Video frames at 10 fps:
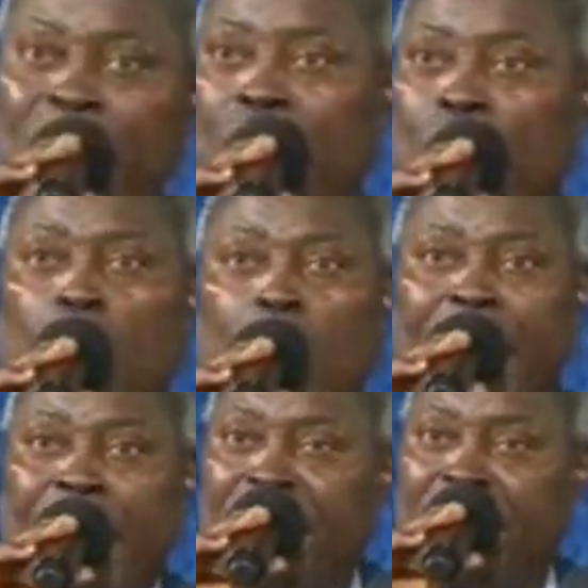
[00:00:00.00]
in the
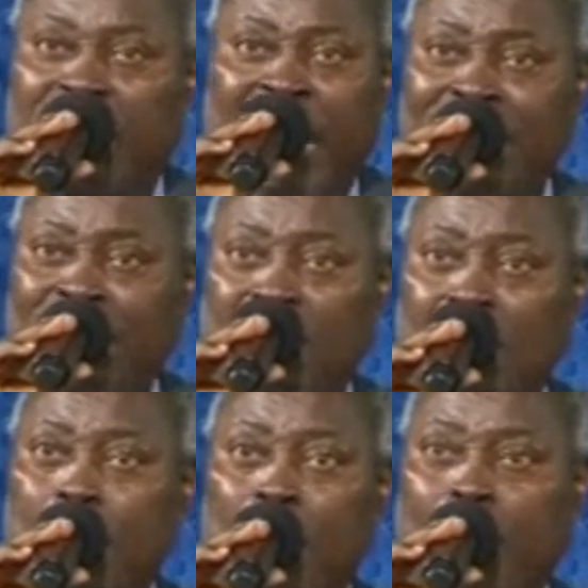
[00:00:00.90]
choir, tithes of
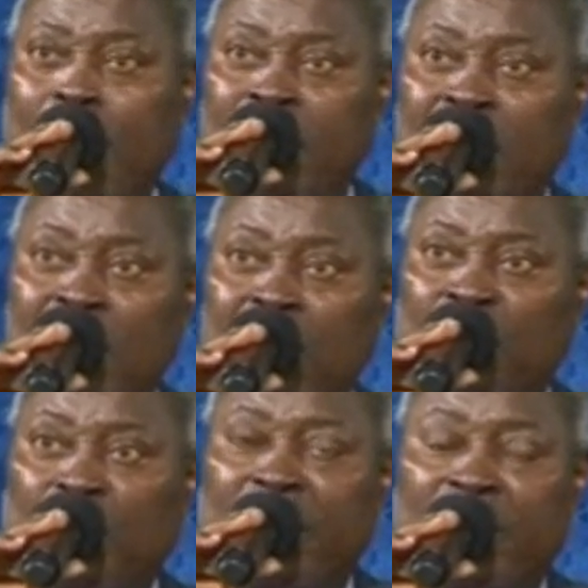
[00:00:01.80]
the people among the
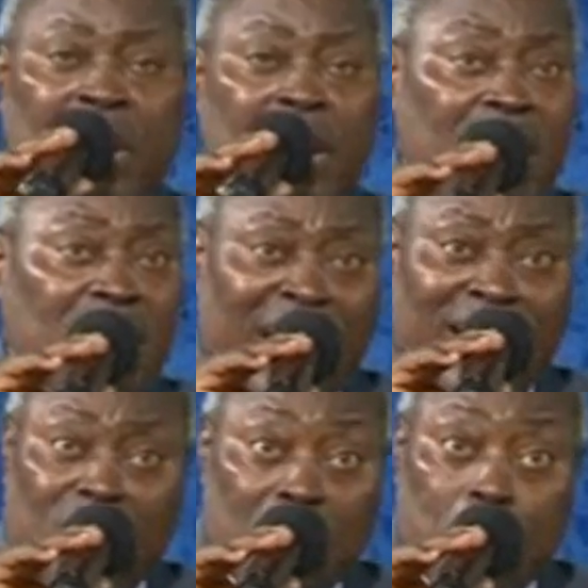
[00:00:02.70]
ushers,
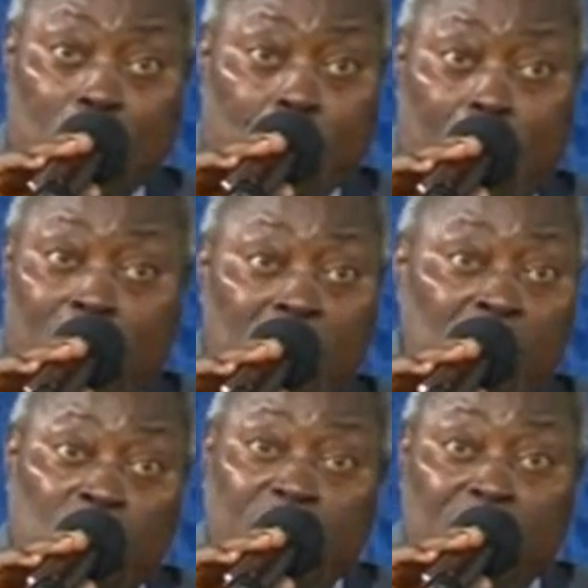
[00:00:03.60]
tithes of the people among
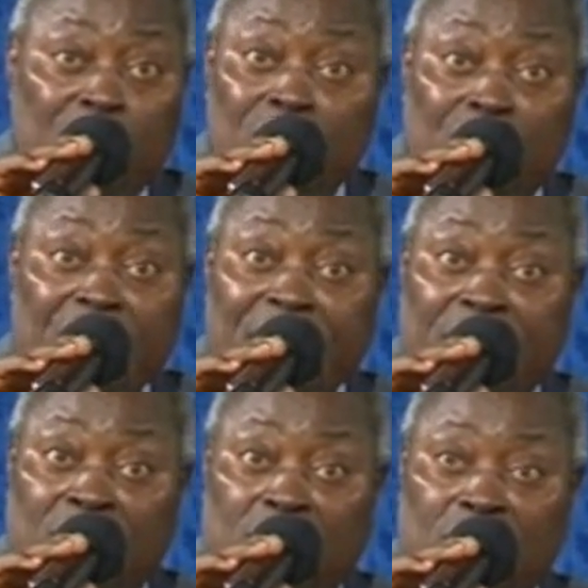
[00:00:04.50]
the
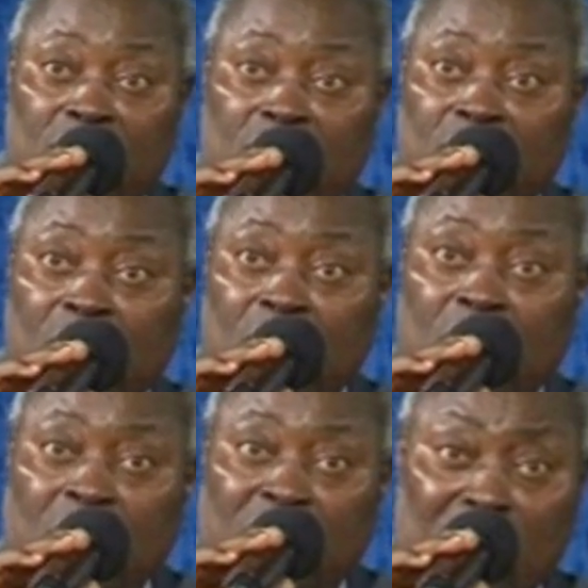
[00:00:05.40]
security,
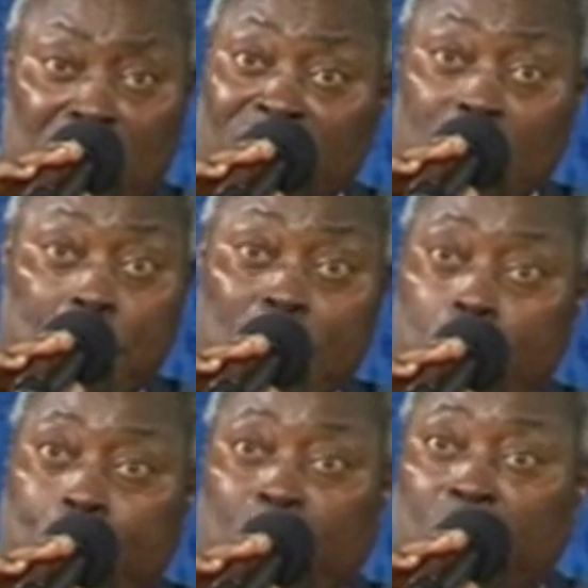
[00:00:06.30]
tithes of the
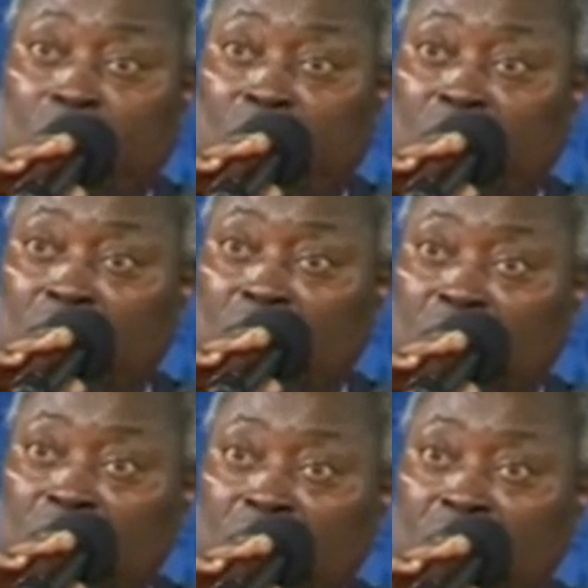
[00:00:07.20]
people
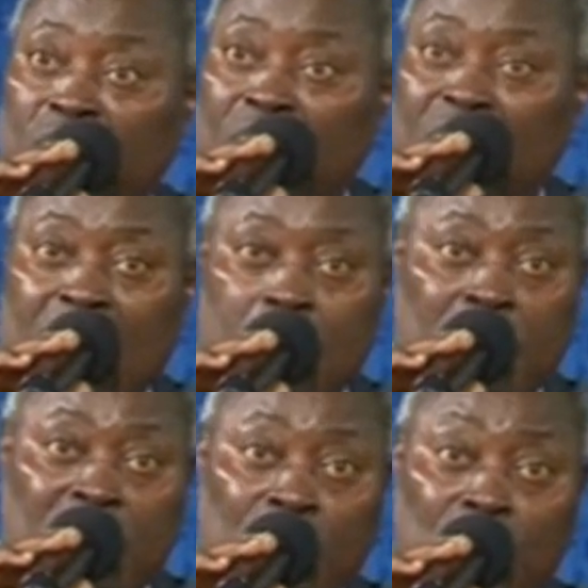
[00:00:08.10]

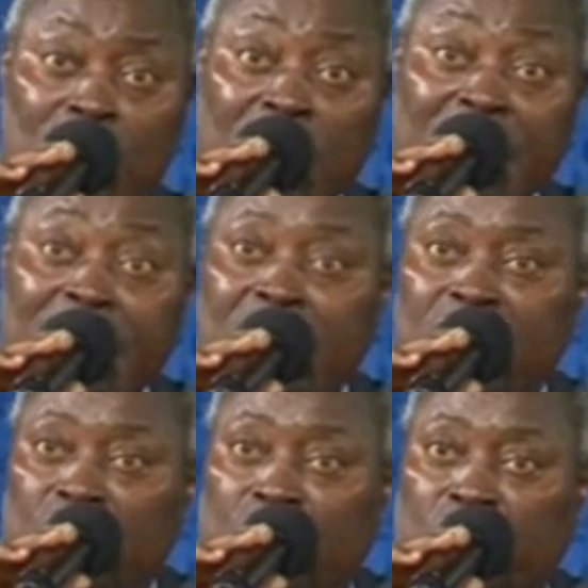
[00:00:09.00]
among the youth
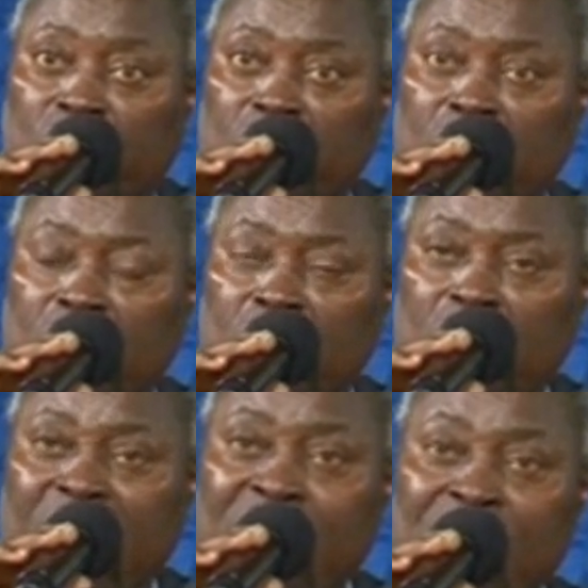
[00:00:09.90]
leaders,
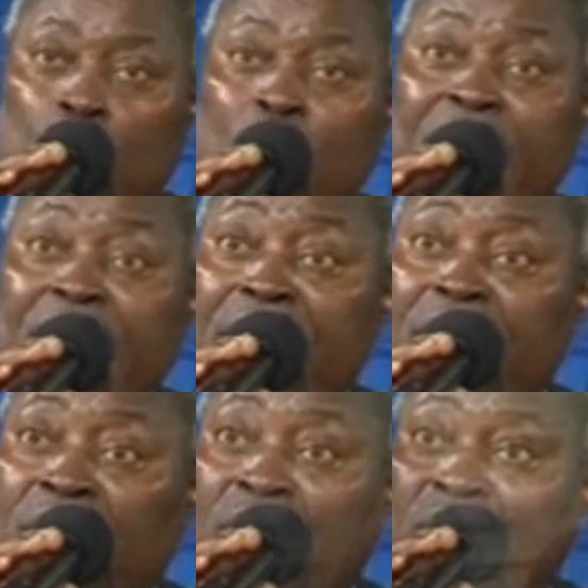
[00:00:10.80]
everywhere.